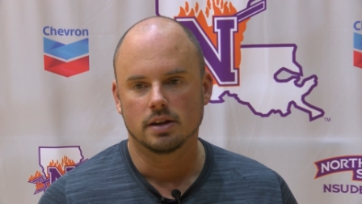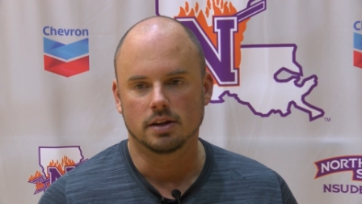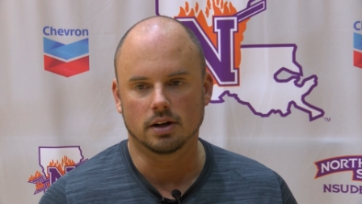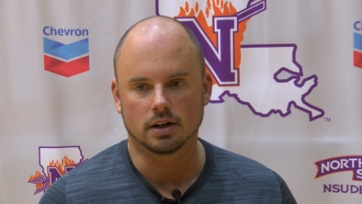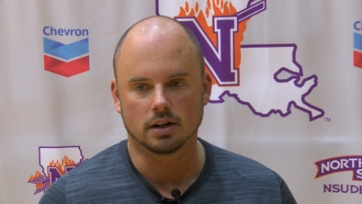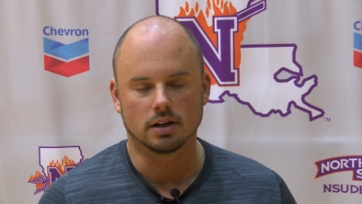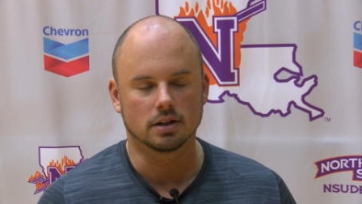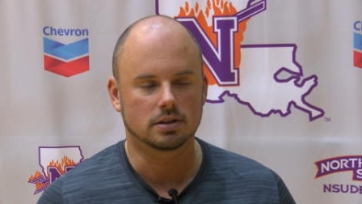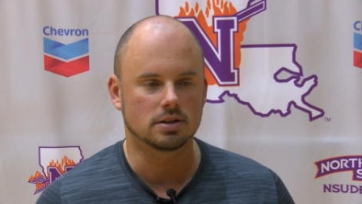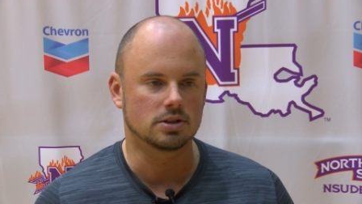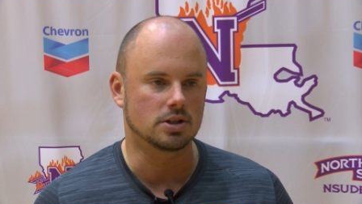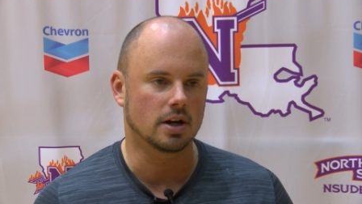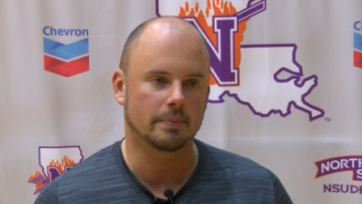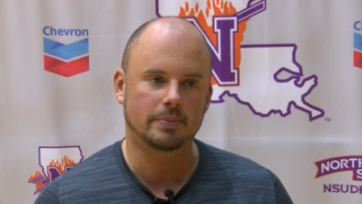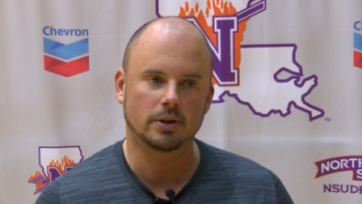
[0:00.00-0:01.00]
They're going to look to
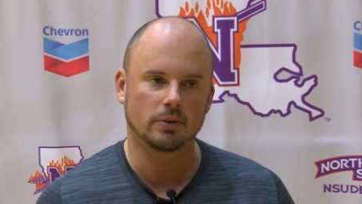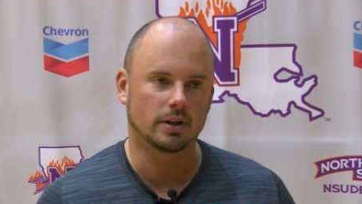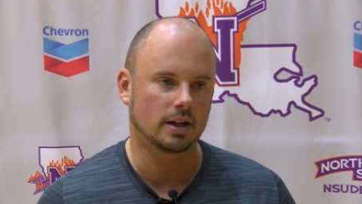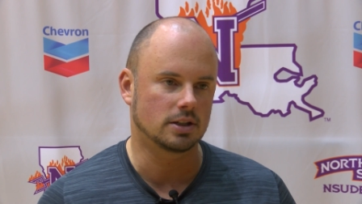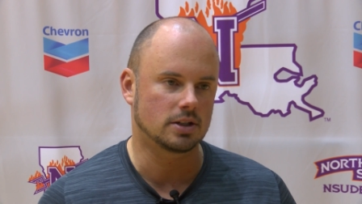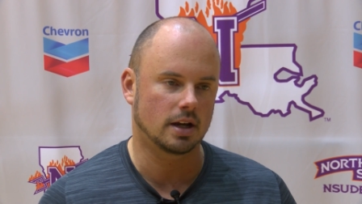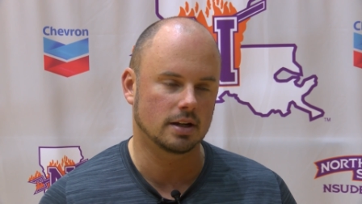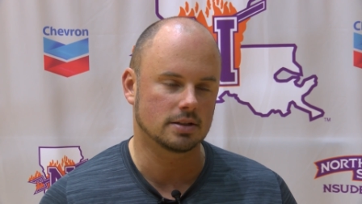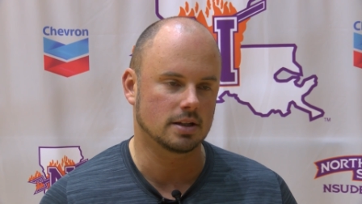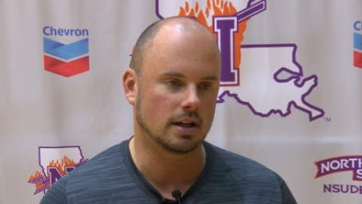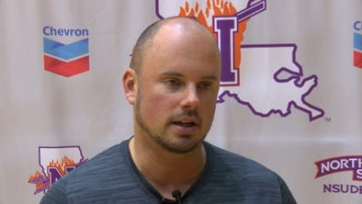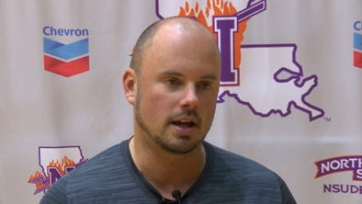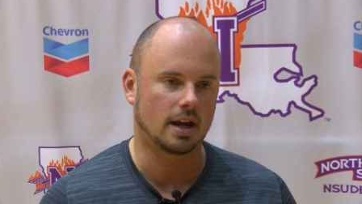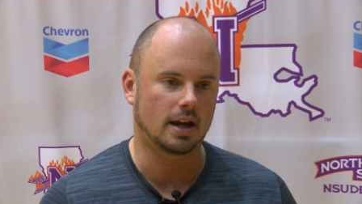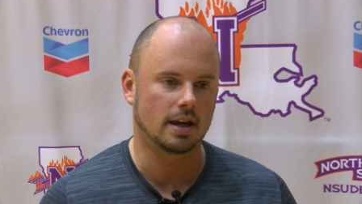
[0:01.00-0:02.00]
jump you any chance
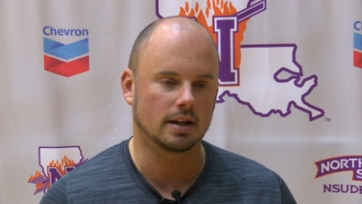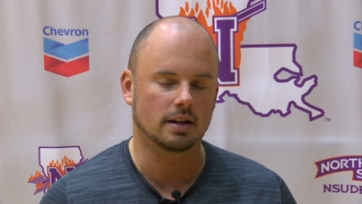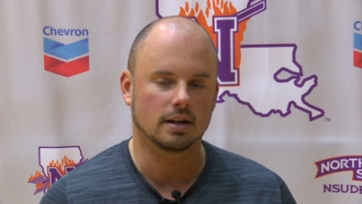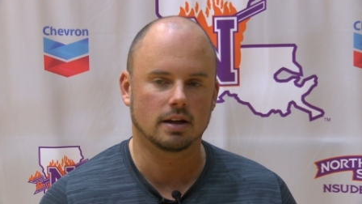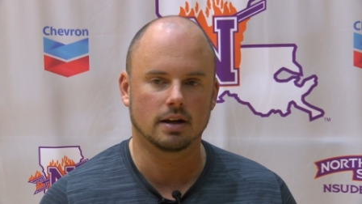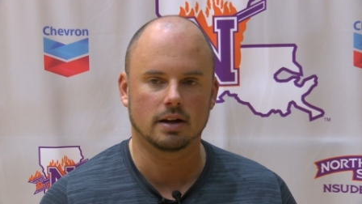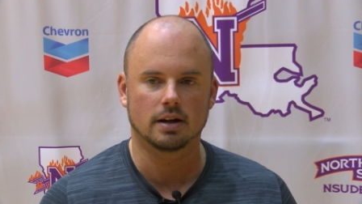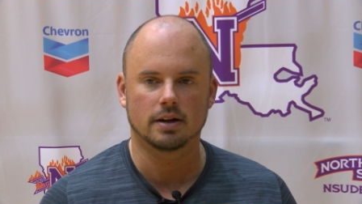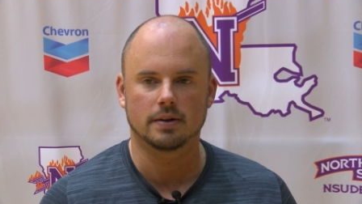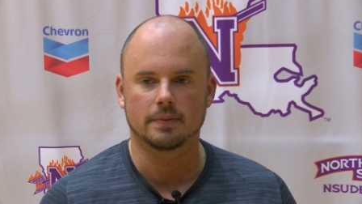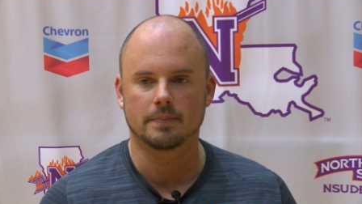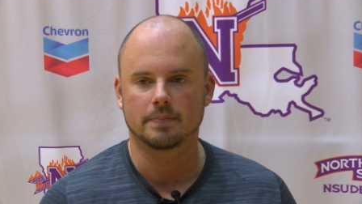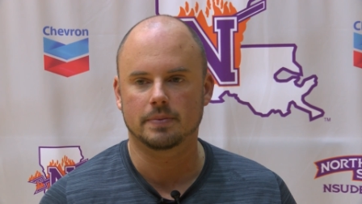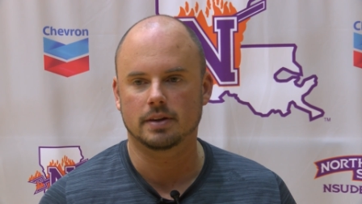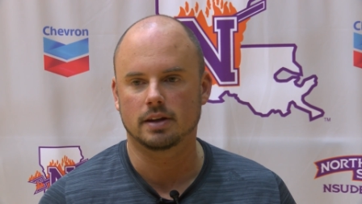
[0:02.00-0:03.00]
they can.
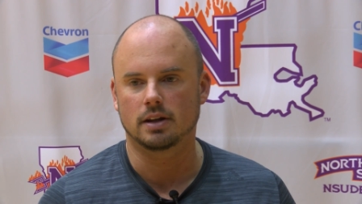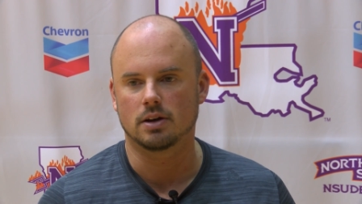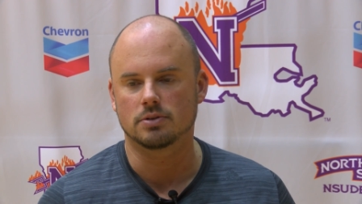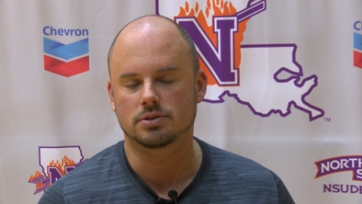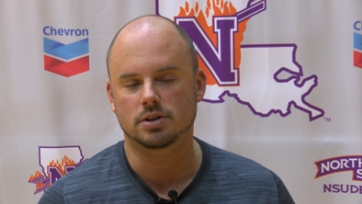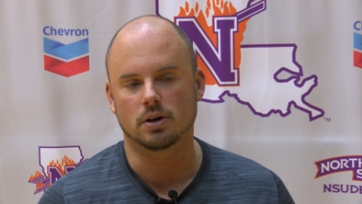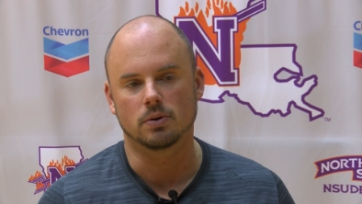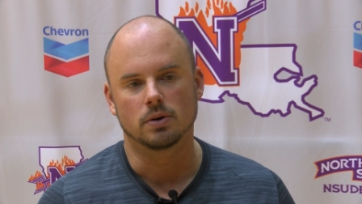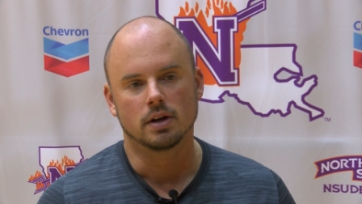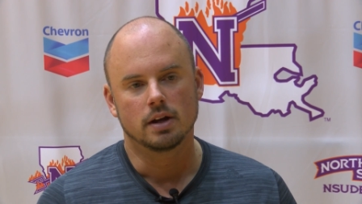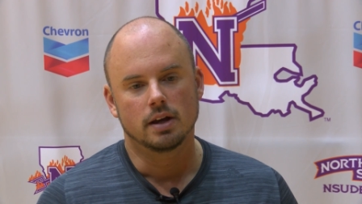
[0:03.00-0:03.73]
Um, you know, so